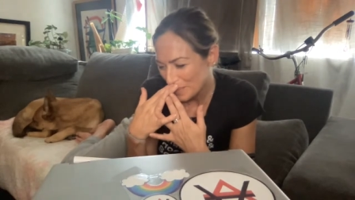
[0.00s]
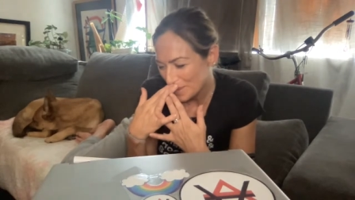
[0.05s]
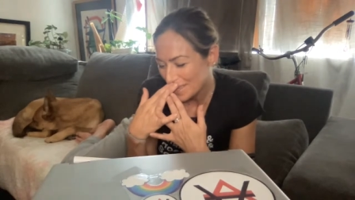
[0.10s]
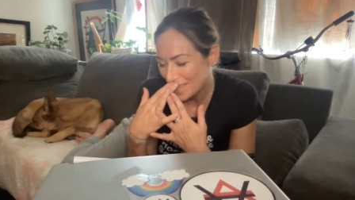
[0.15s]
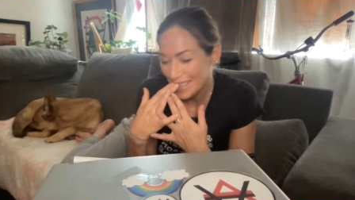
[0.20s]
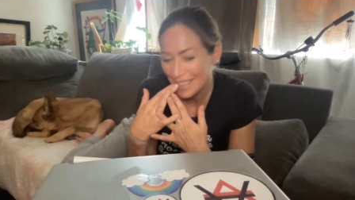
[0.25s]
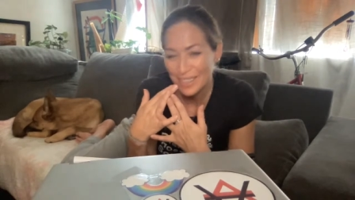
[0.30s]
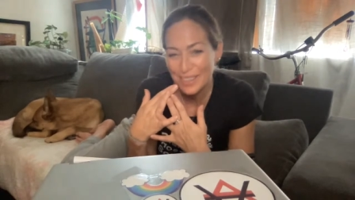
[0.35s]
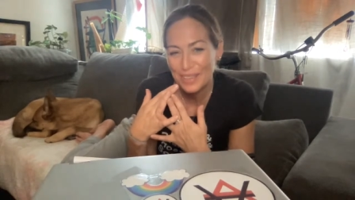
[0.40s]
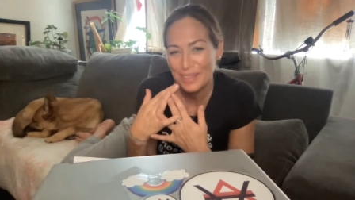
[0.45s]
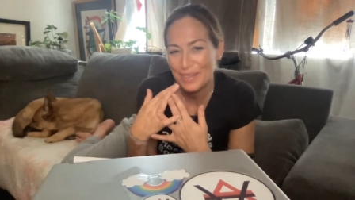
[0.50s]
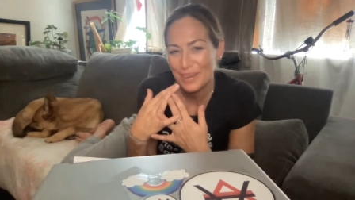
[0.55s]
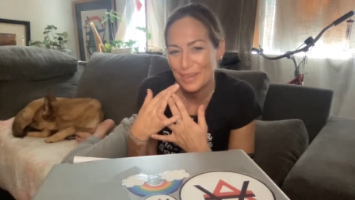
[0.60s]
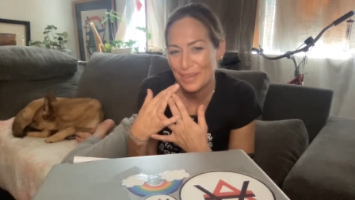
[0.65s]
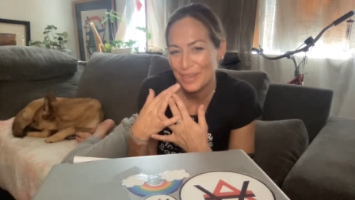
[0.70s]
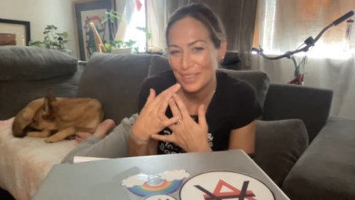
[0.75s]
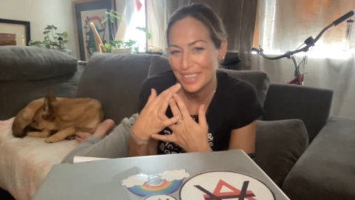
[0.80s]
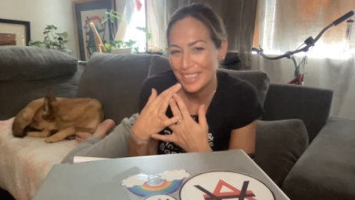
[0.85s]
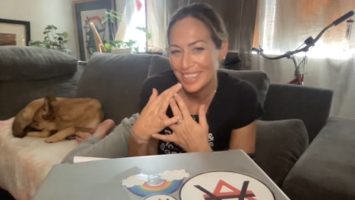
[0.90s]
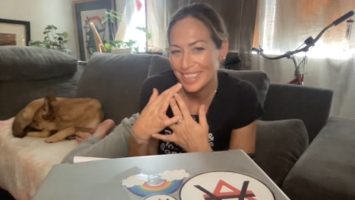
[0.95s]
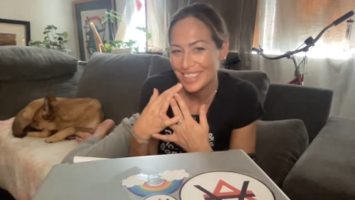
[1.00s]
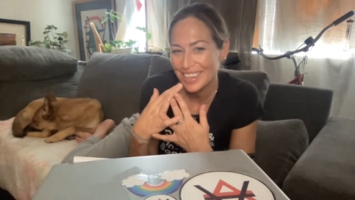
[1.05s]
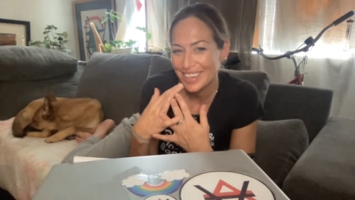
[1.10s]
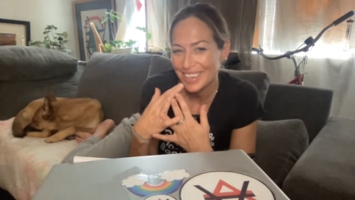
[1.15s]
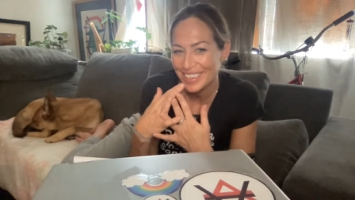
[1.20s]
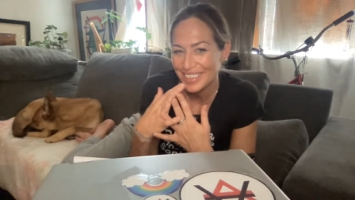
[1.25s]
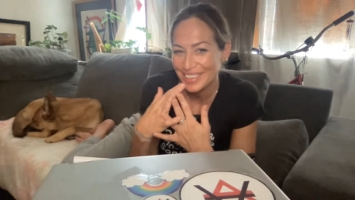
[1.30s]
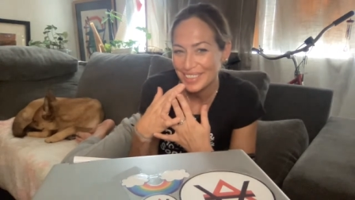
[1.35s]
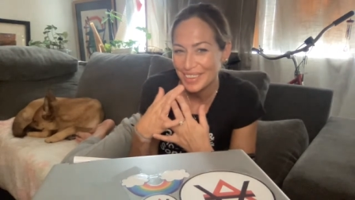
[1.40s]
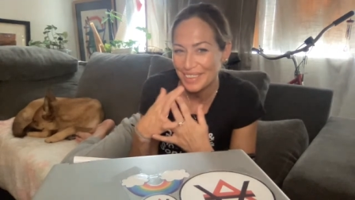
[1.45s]
I just remember like
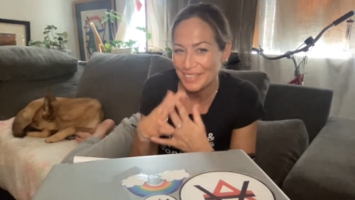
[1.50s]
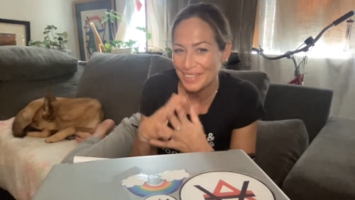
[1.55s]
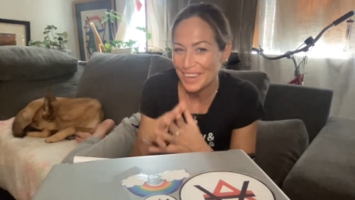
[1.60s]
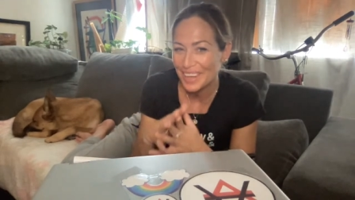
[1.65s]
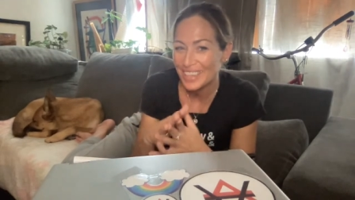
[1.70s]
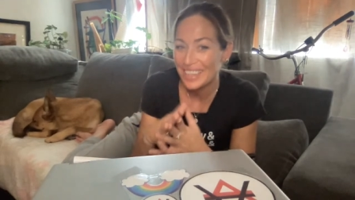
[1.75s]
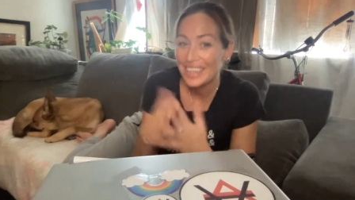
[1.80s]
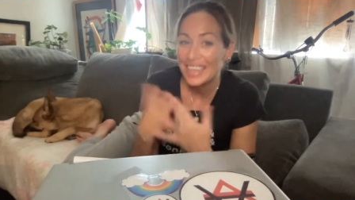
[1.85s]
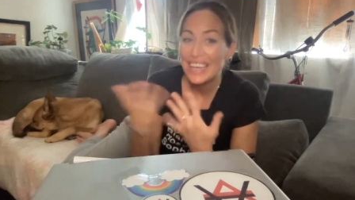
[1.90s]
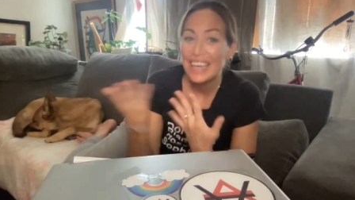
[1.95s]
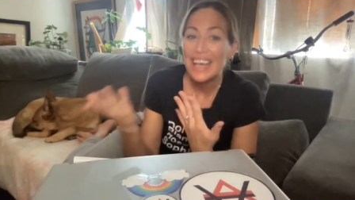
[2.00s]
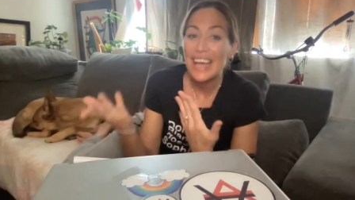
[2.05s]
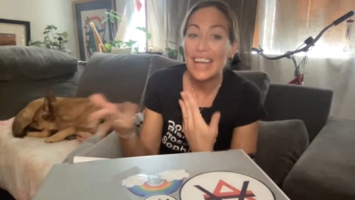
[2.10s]
talking to my friend,